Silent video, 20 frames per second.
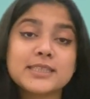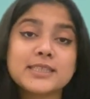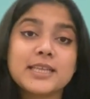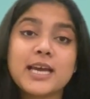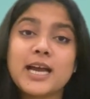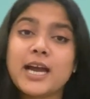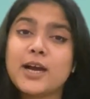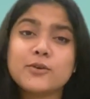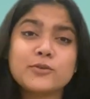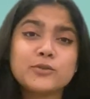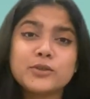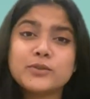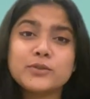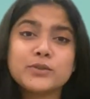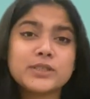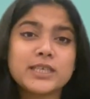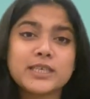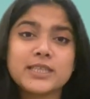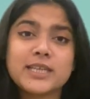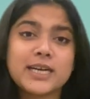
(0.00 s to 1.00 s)
How do you
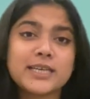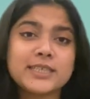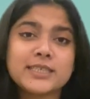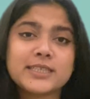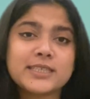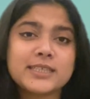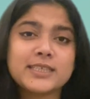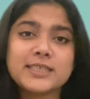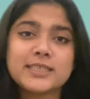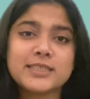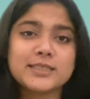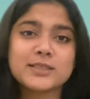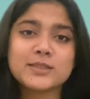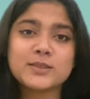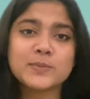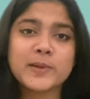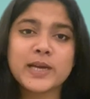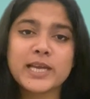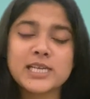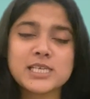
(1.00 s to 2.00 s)
say that in
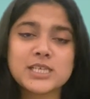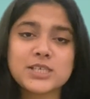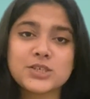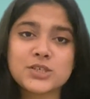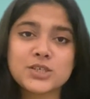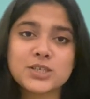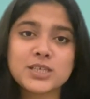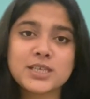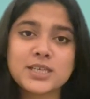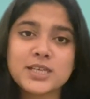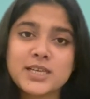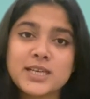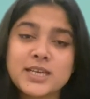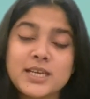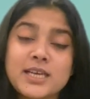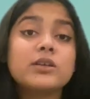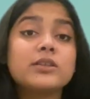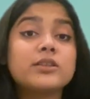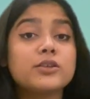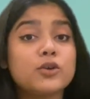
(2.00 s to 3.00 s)
Spanish?
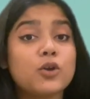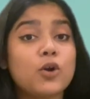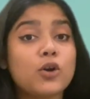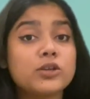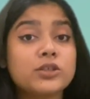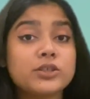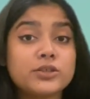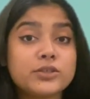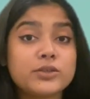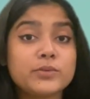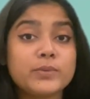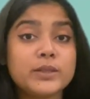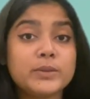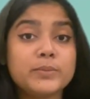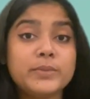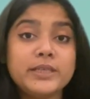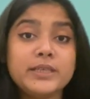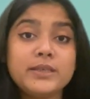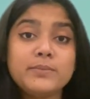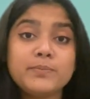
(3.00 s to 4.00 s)
The doctor will
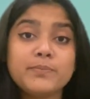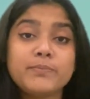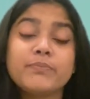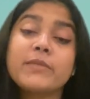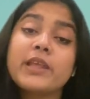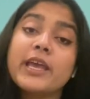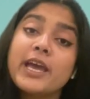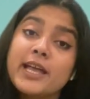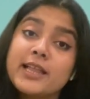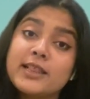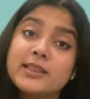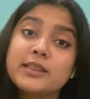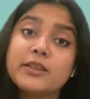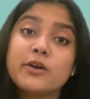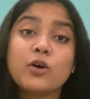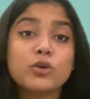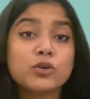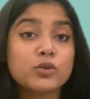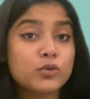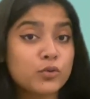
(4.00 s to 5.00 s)
be el
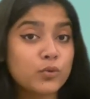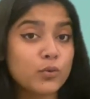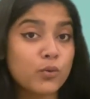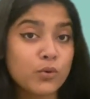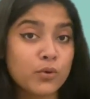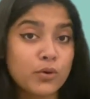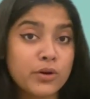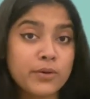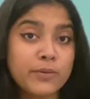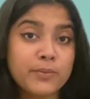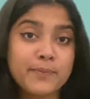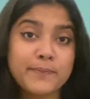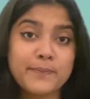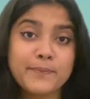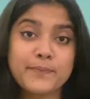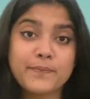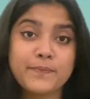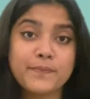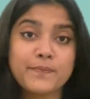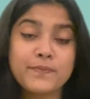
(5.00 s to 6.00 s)
doctor.
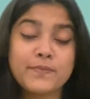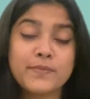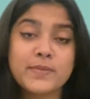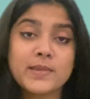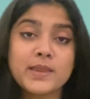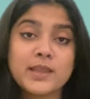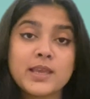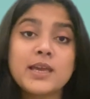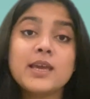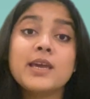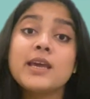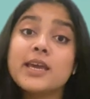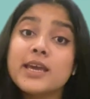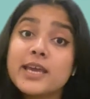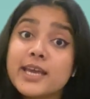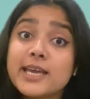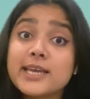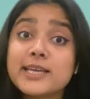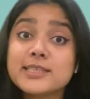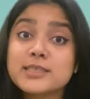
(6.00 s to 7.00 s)

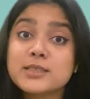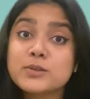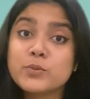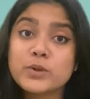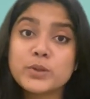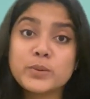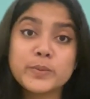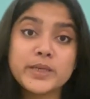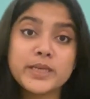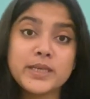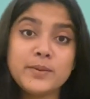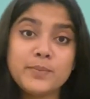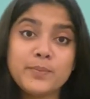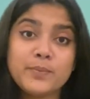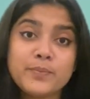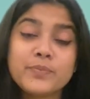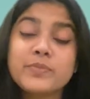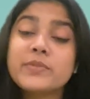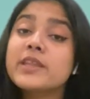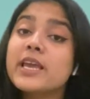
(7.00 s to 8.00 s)
Is will be
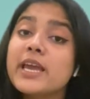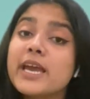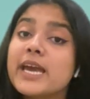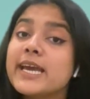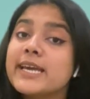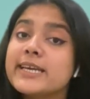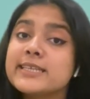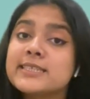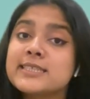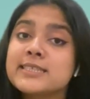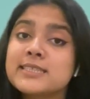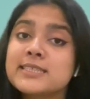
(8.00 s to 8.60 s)
es.